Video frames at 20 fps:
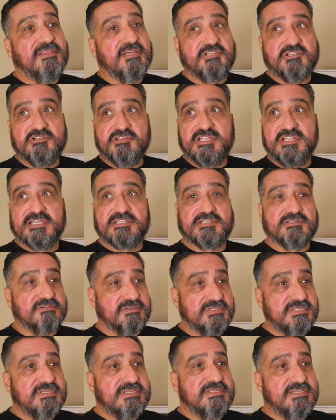the
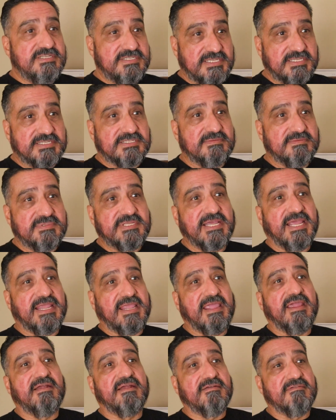judicial system
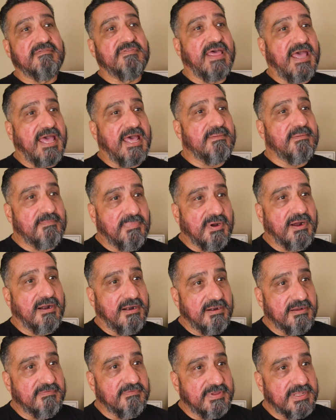take care of that
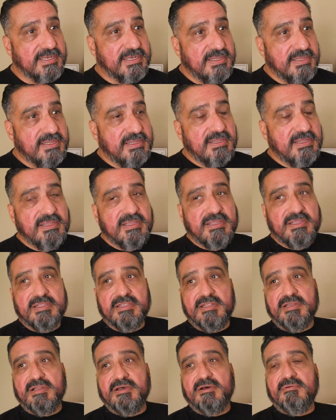part of it.
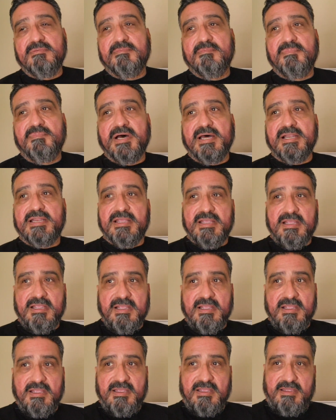You know, but
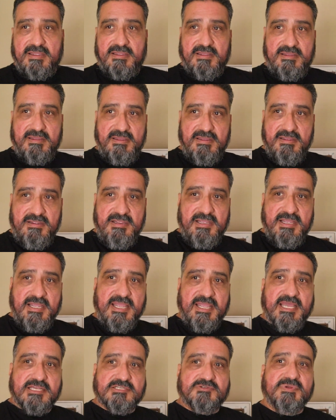
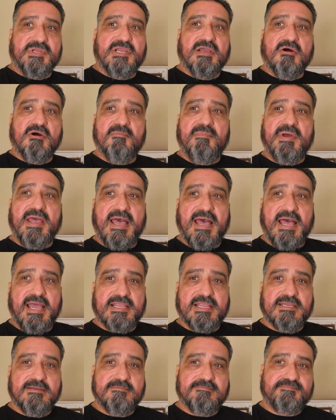as we go
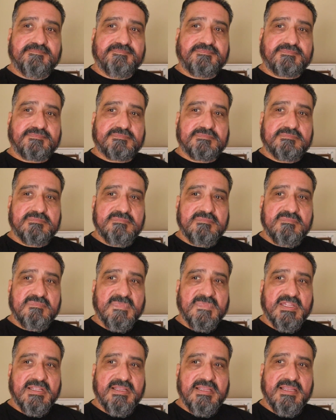back
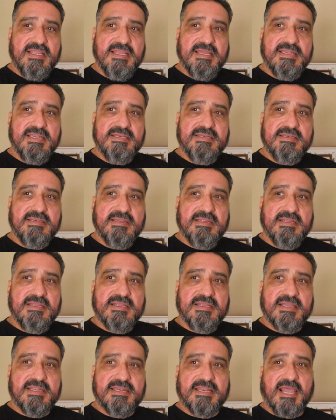in
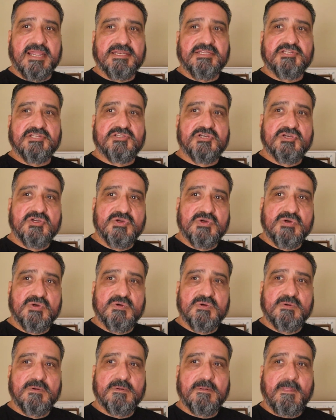
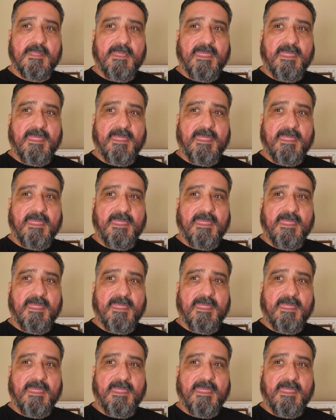92,